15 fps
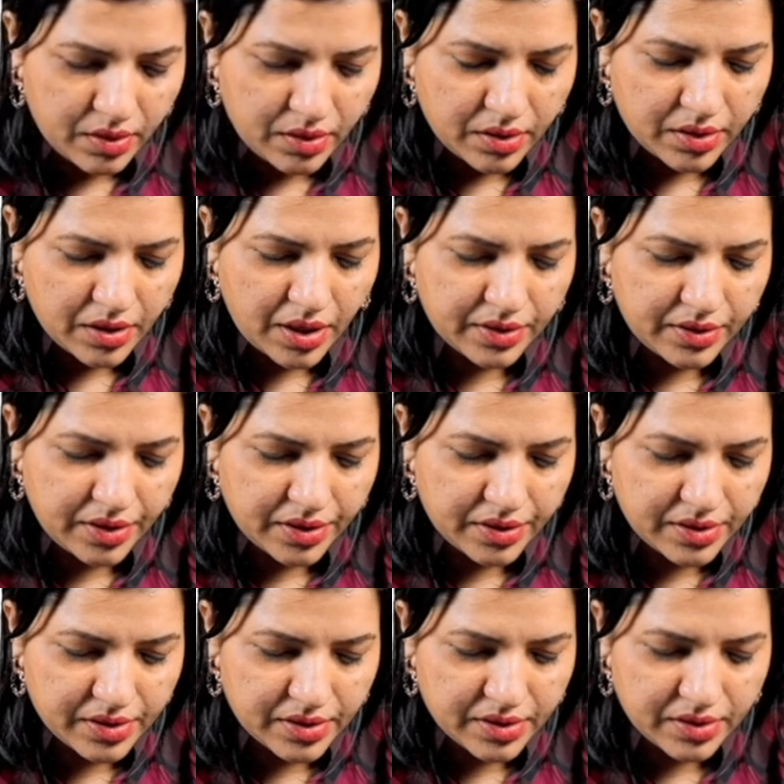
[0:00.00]
the other
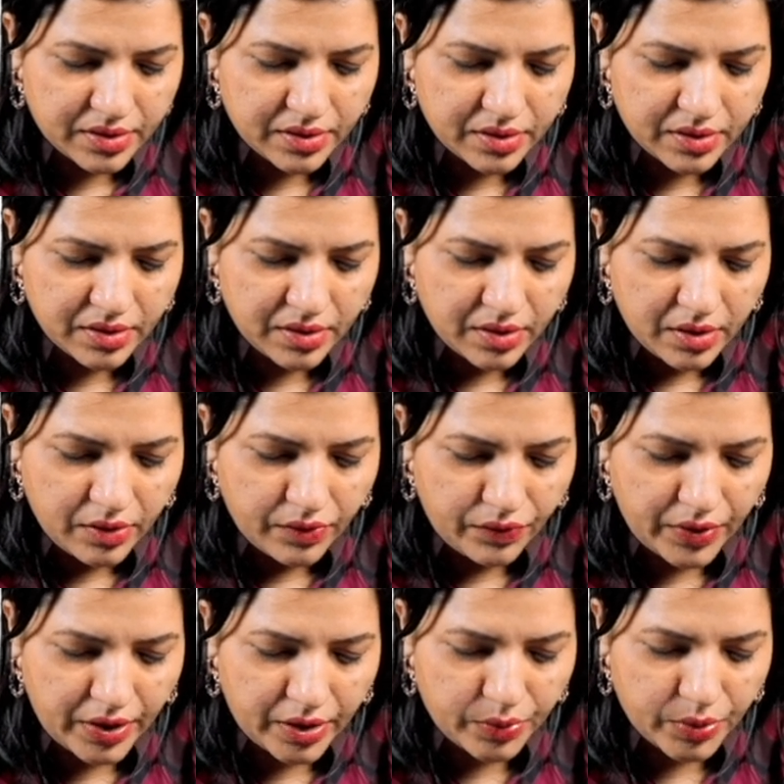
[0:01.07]
is
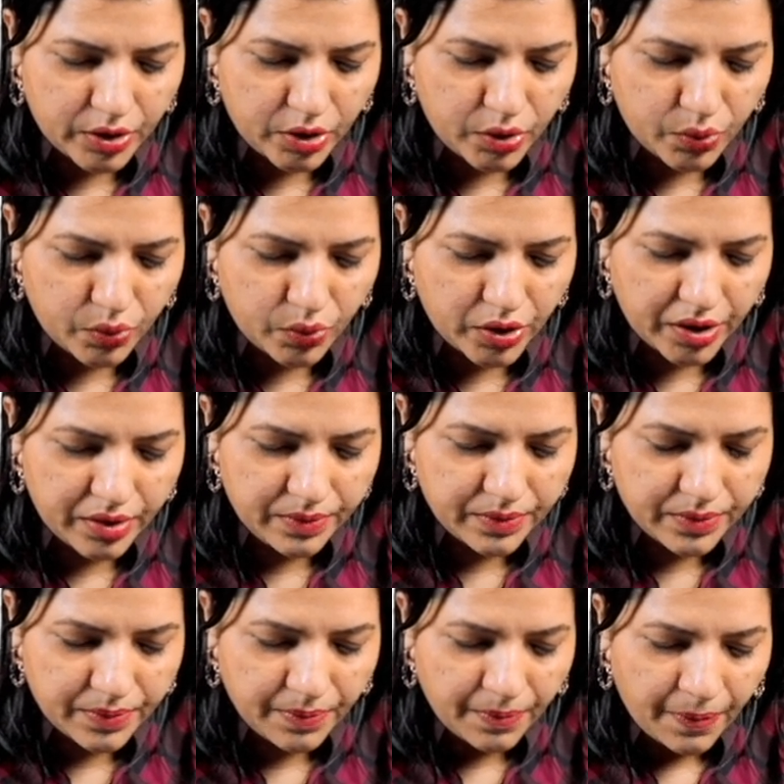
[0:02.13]
filled with urine.
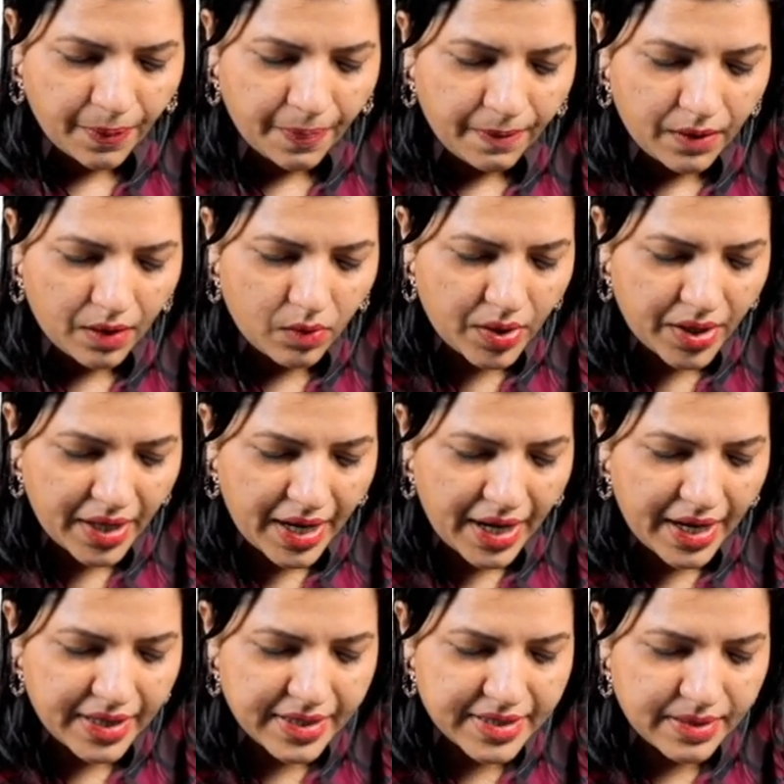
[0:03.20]
Now I
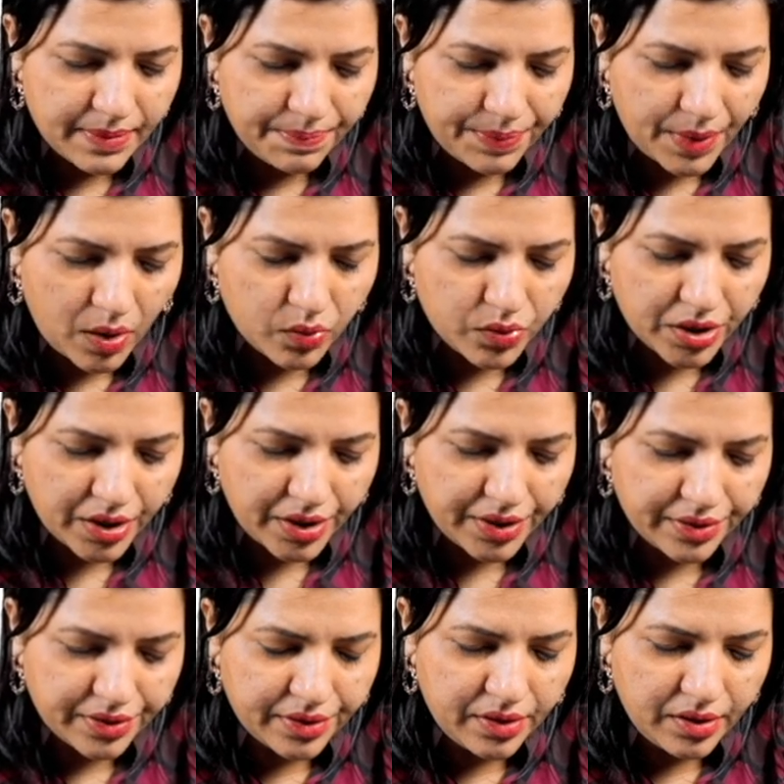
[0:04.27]
add some powder
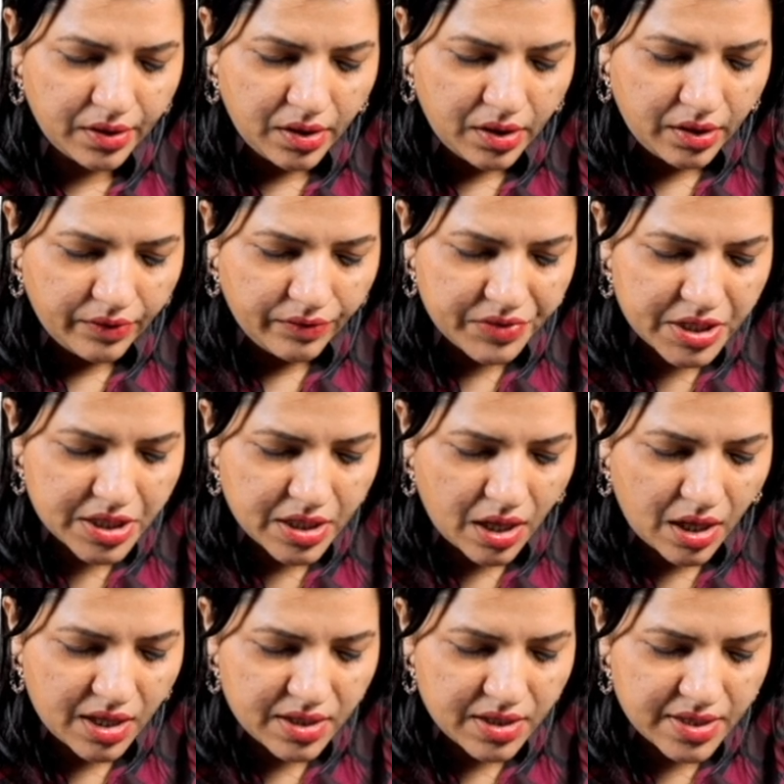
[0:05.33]
here, which
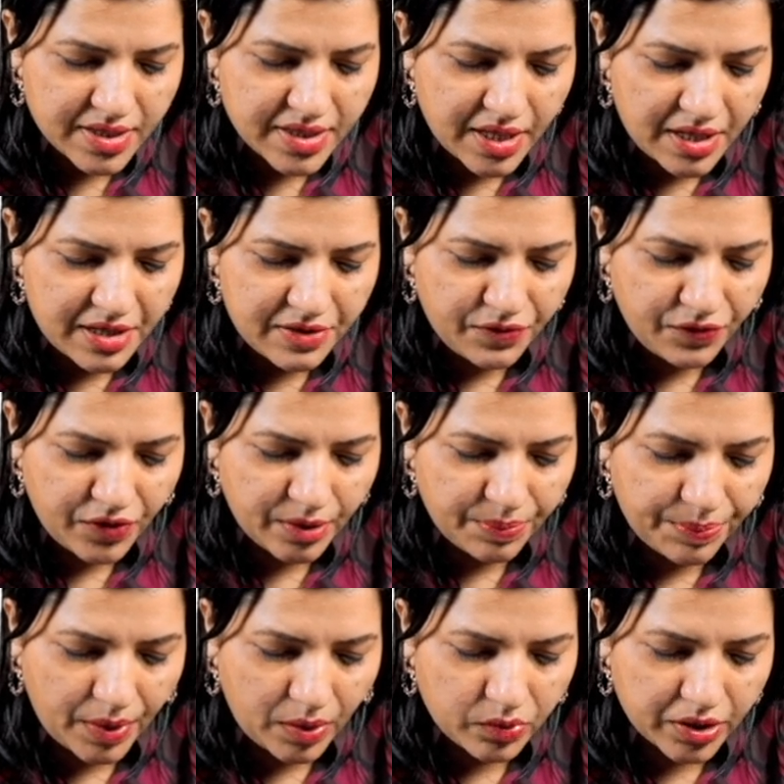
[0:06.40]
are sulfur
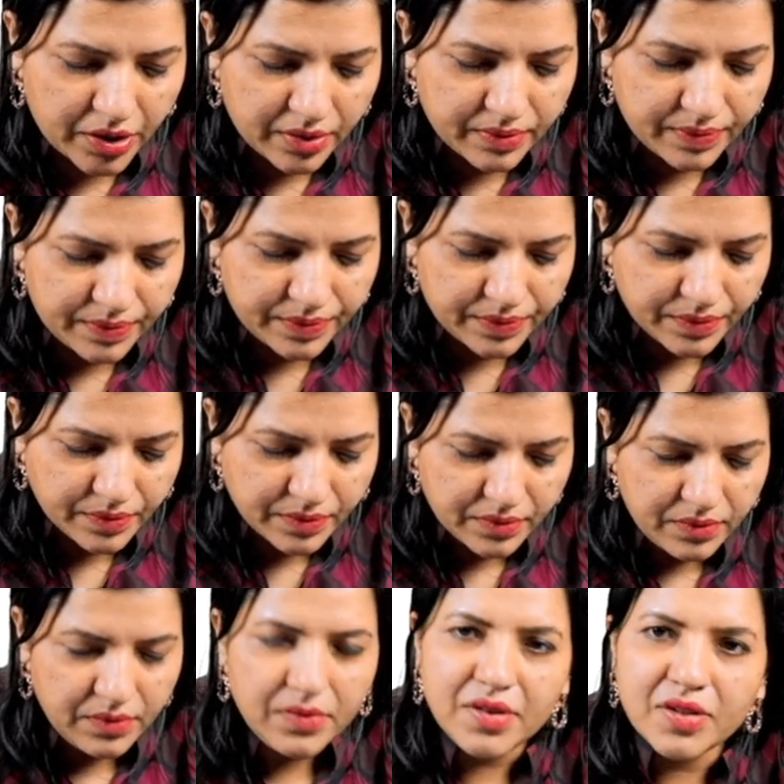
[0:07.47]
powder.
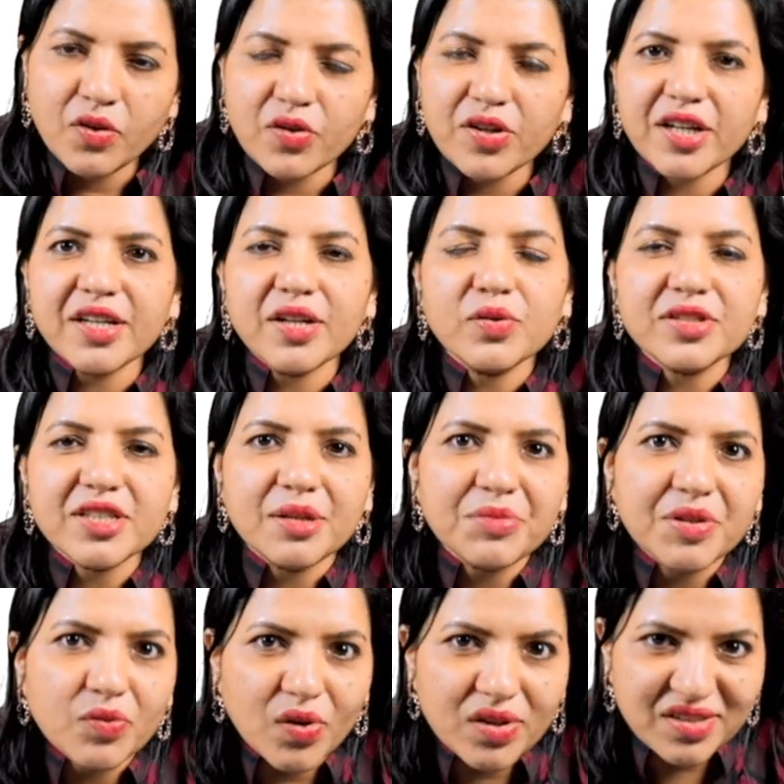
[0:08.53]
Okay, now tell me,
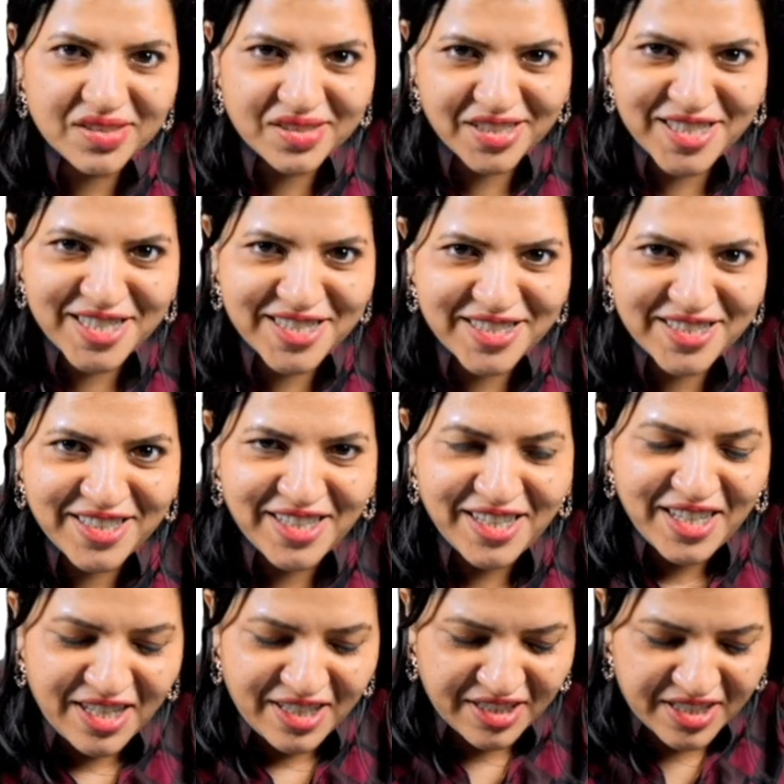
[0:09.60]
what is this?
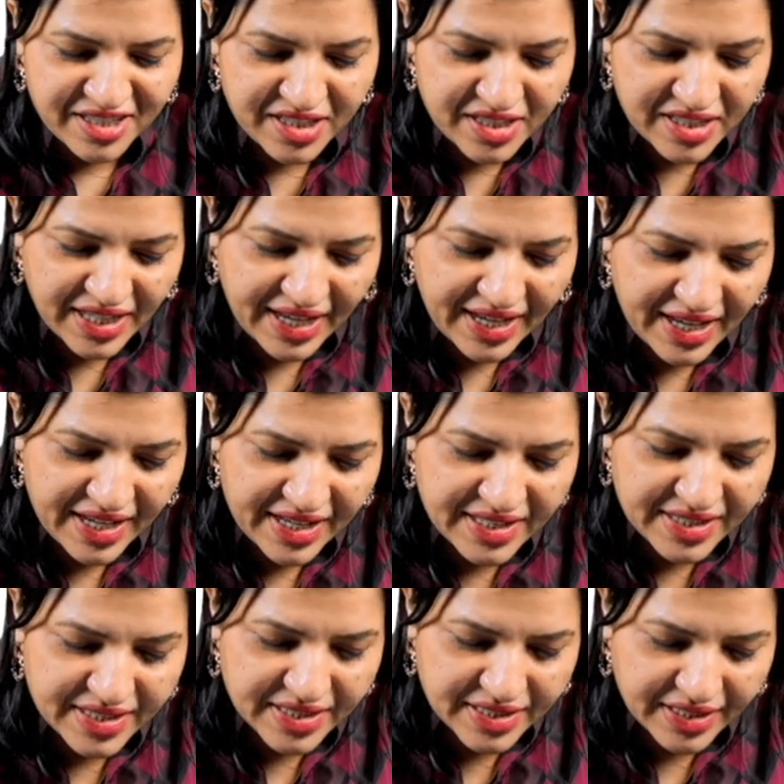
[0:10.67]
This is
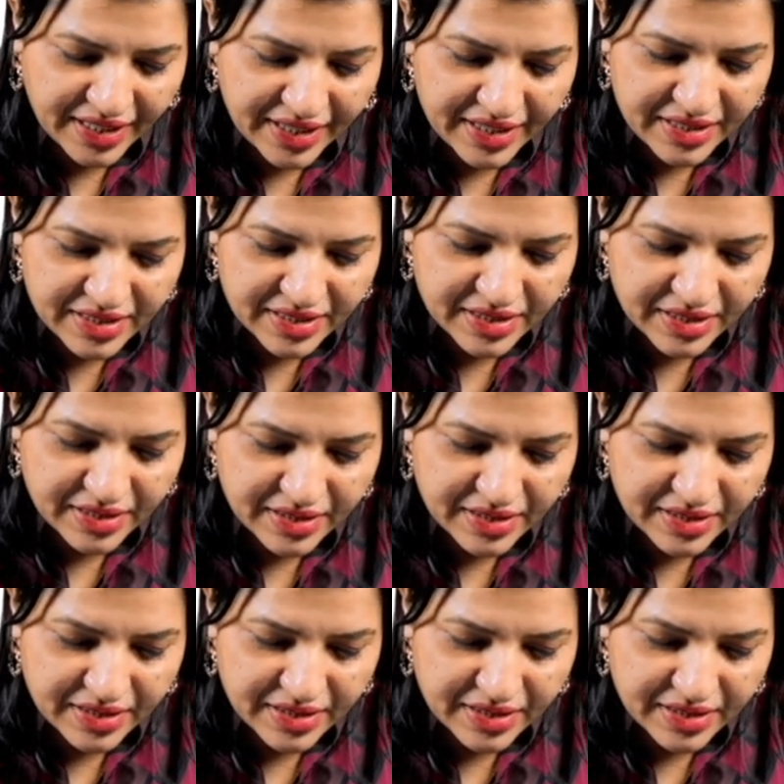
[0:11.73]
Hayes test.